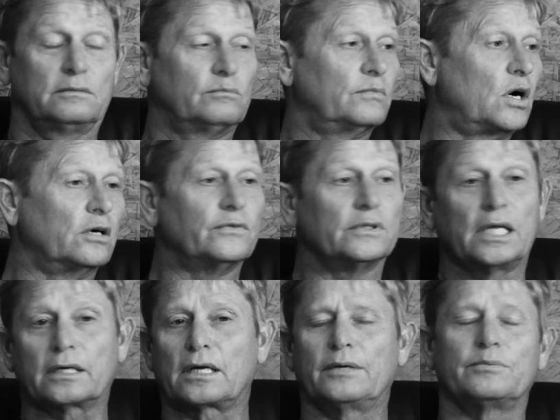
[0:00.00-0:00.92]
Marvin,
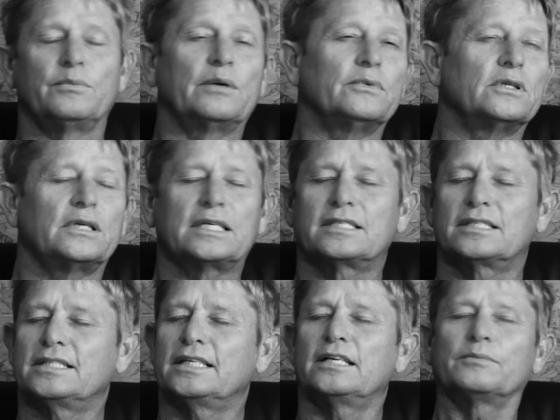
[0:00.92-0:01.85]
like, I remember when I
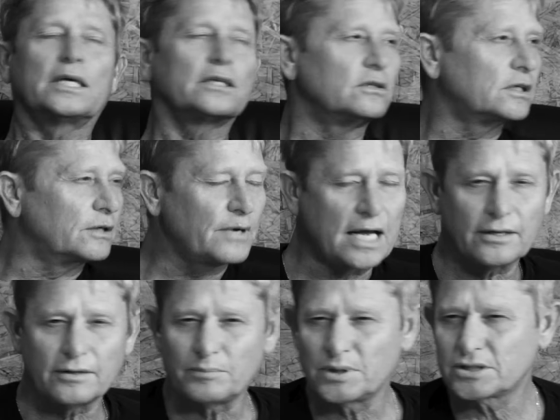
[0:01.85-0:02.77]
seen him, like, look around
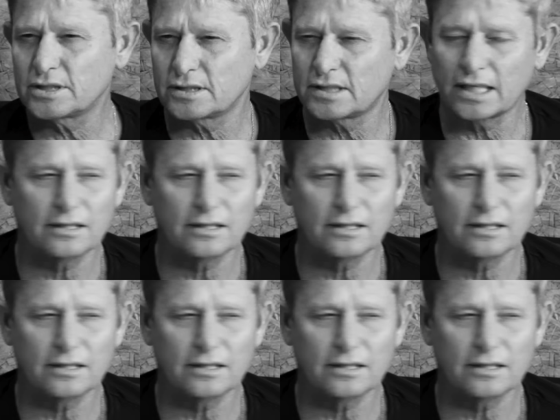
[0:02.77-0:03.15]
the bushes,